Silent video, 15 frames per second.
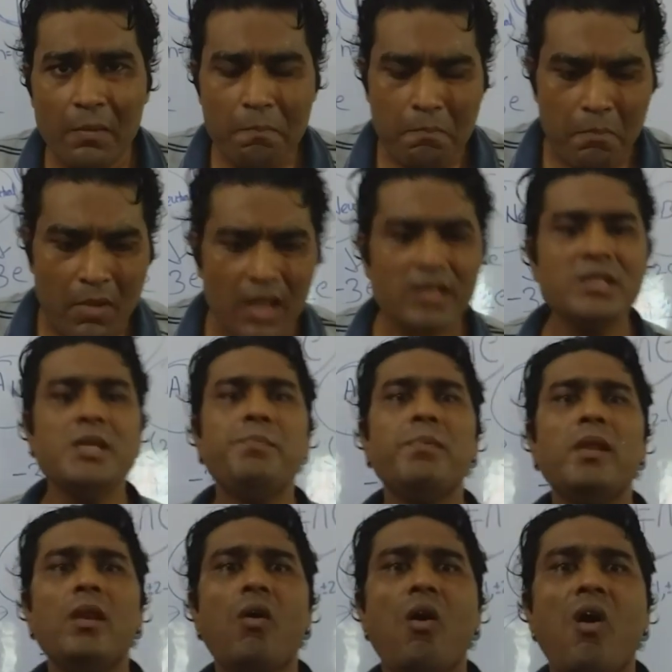
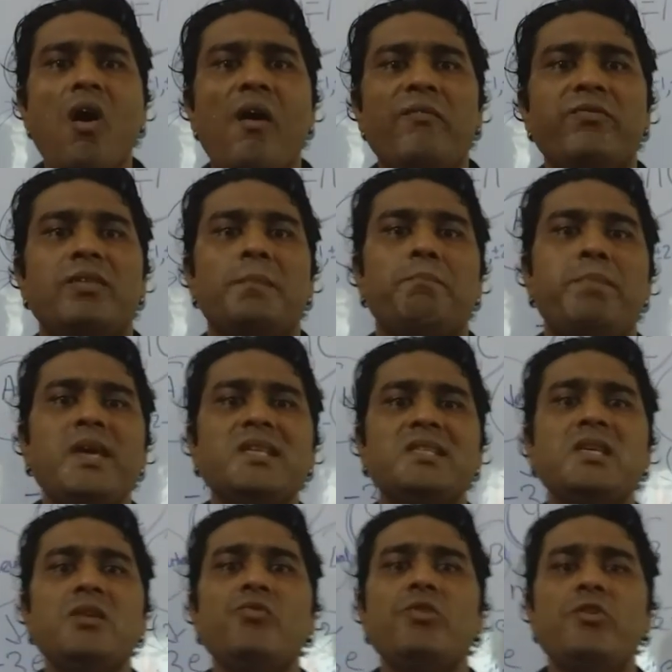multiple of the
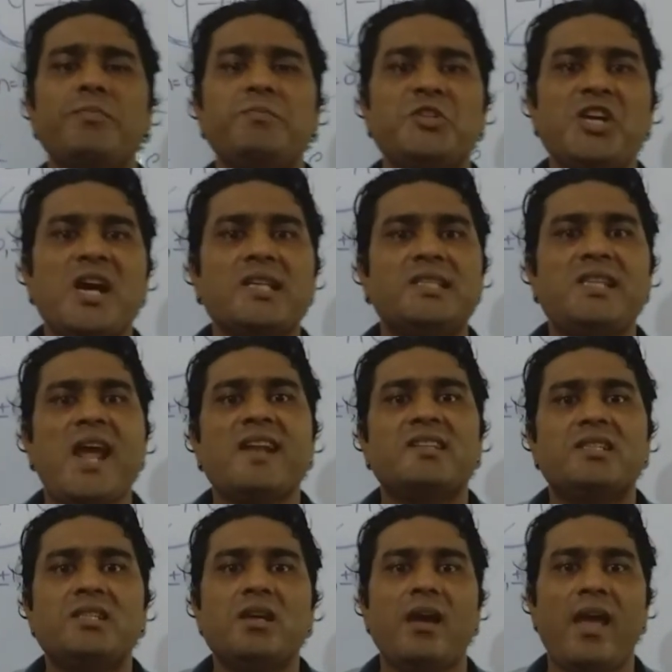basic unit of charge.
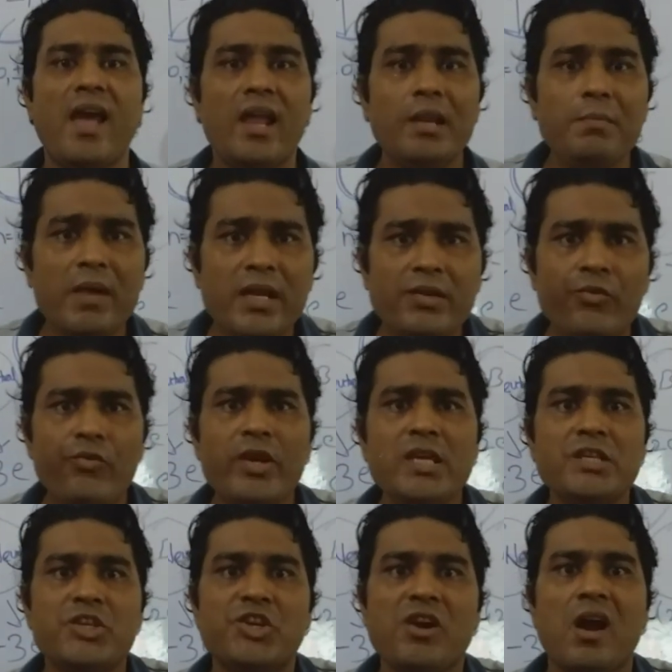That's the
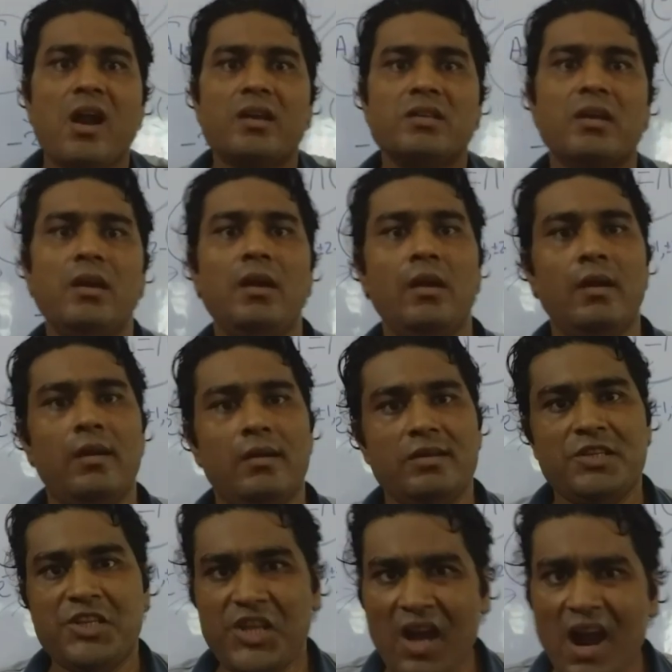elementary charge.
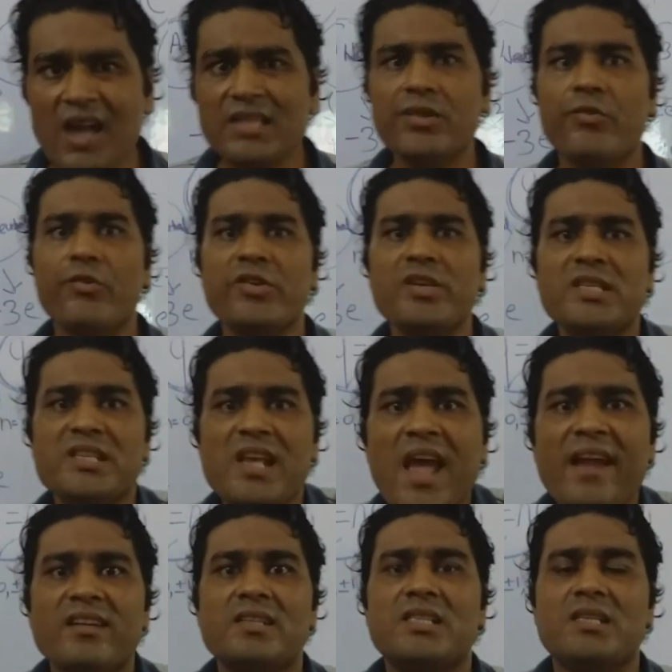Charge
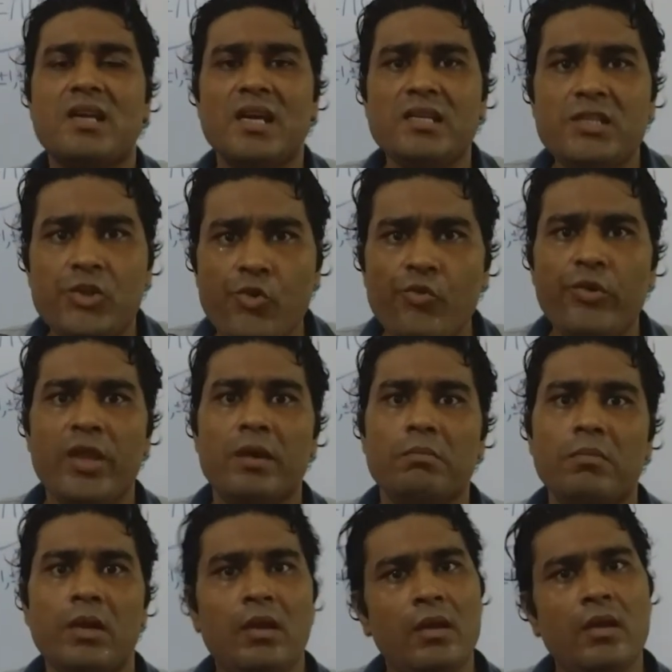rejects continuum.
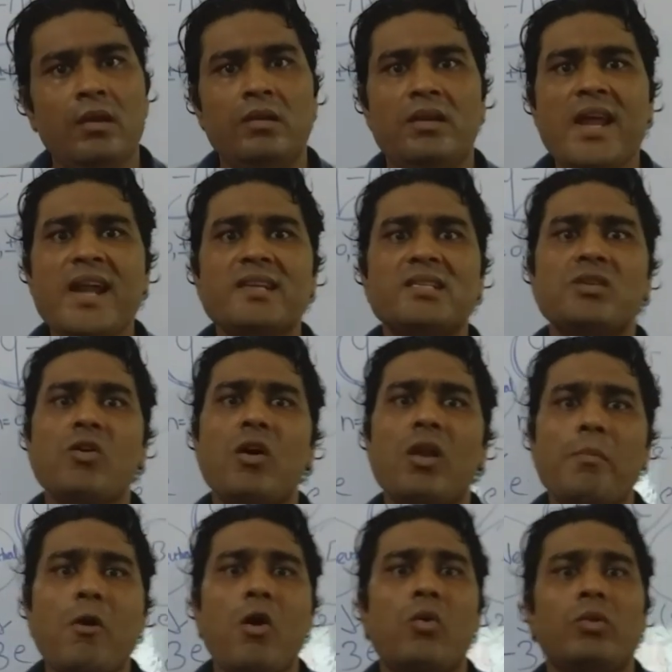That's all
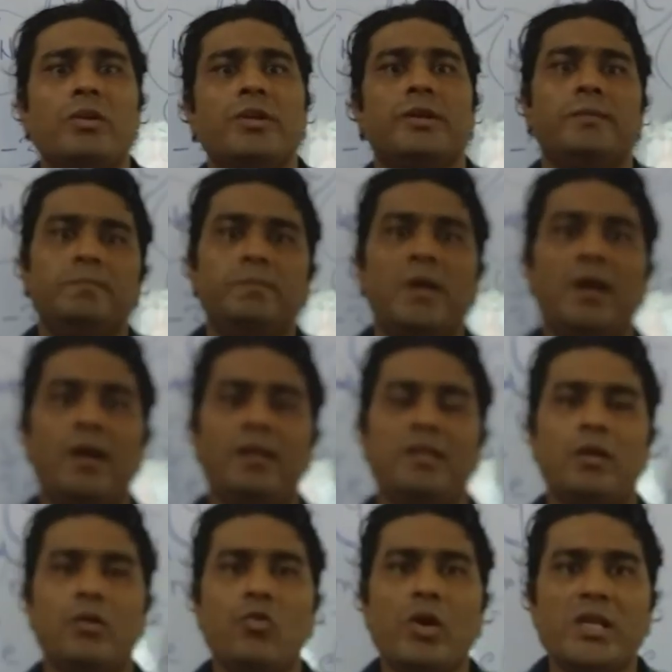about
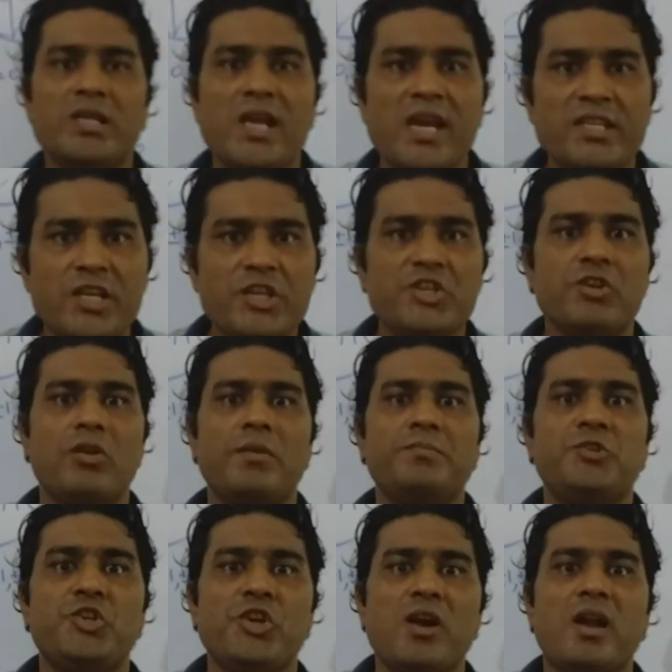the quantization of
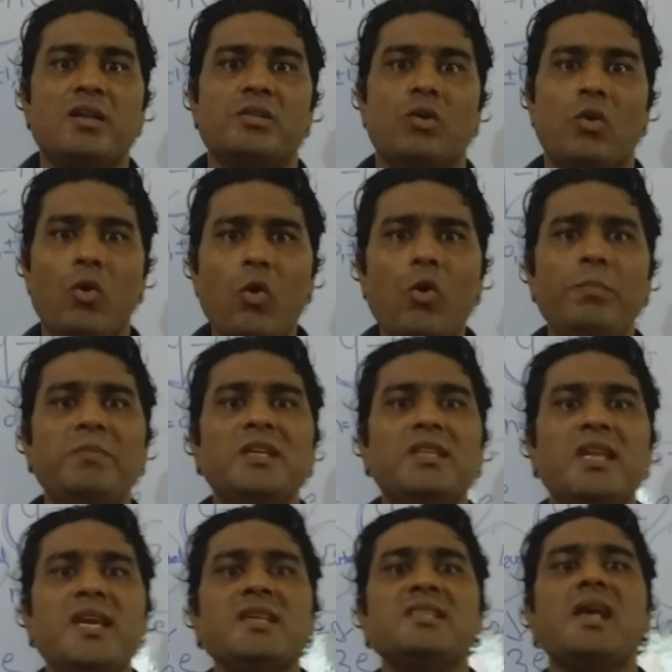charge. Hope the
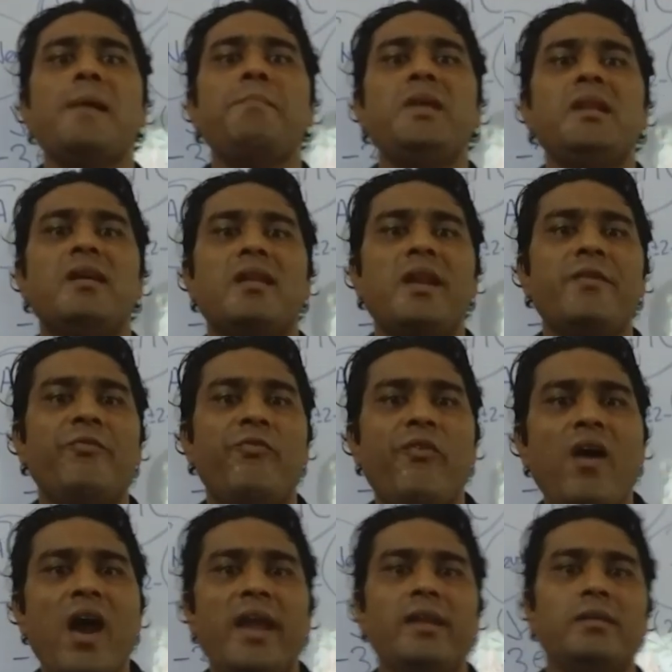things have been
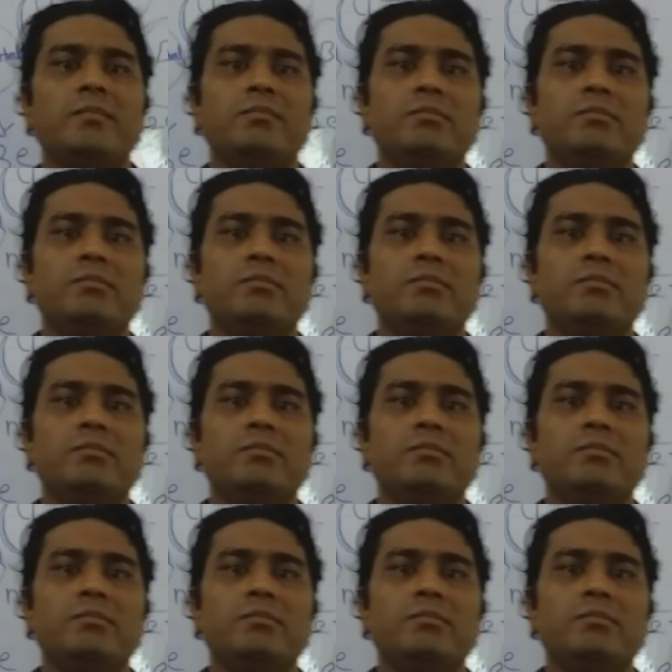clarified.